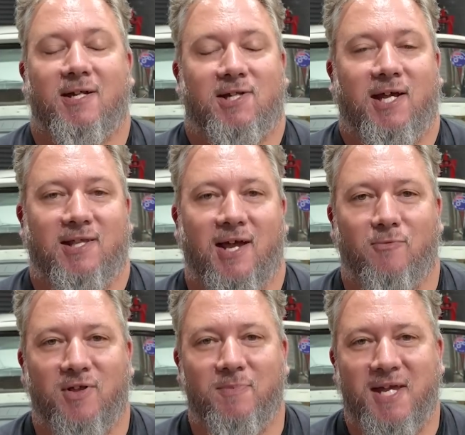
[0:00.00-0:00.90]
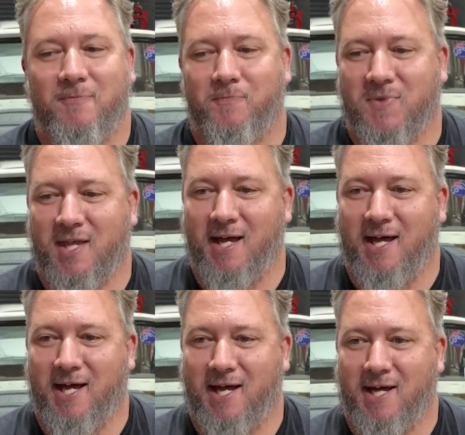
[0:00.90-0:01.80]
take that with me.
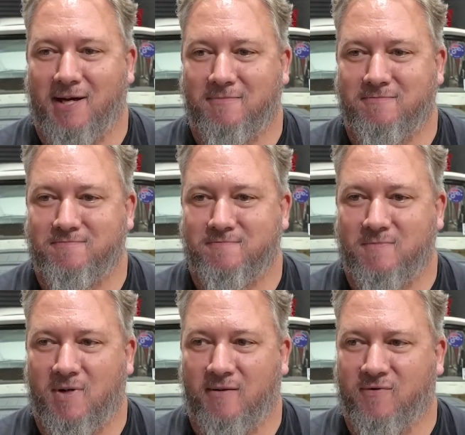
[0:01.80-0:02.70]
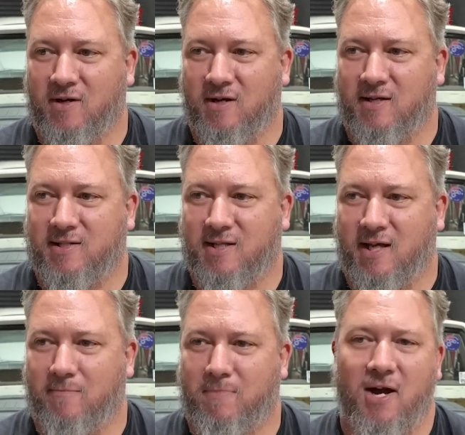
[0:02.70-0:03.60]
I've got a
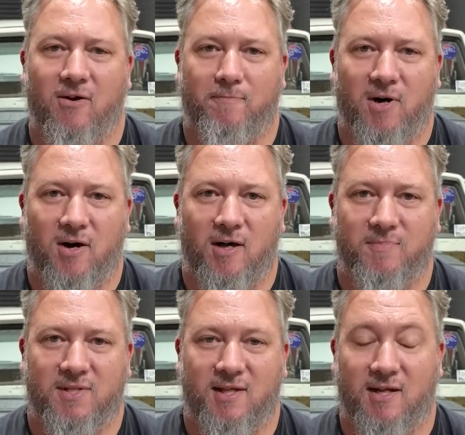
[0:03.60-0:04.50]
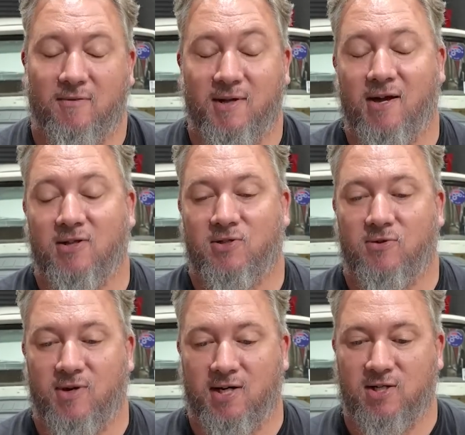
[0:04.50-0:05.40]
set of Barra pipes that I'm going
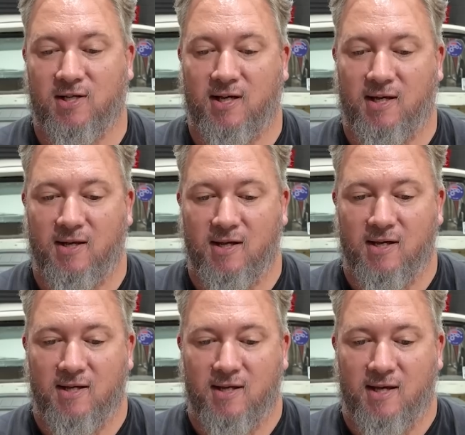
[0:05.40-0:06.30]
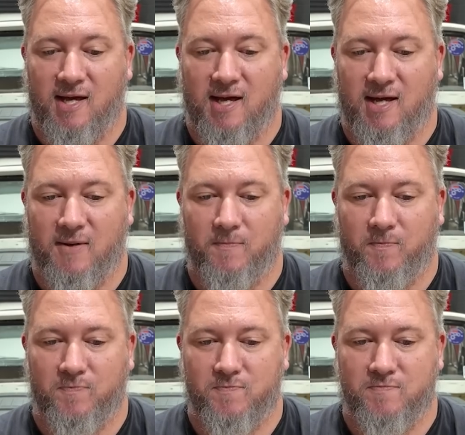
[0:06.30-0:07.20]
to actually, I'm
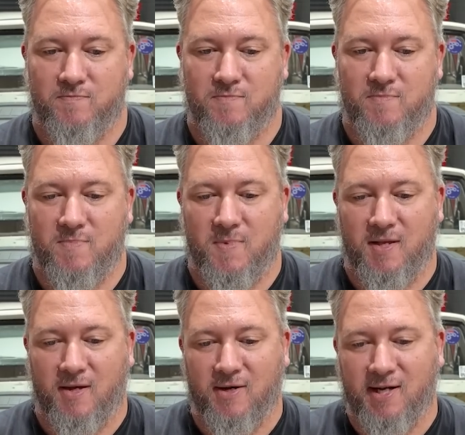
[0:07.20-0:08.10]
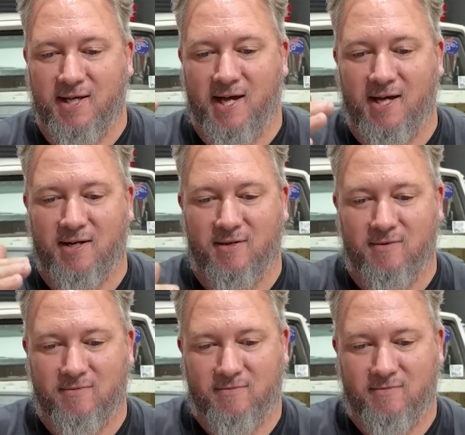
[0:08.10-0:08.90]
going to cut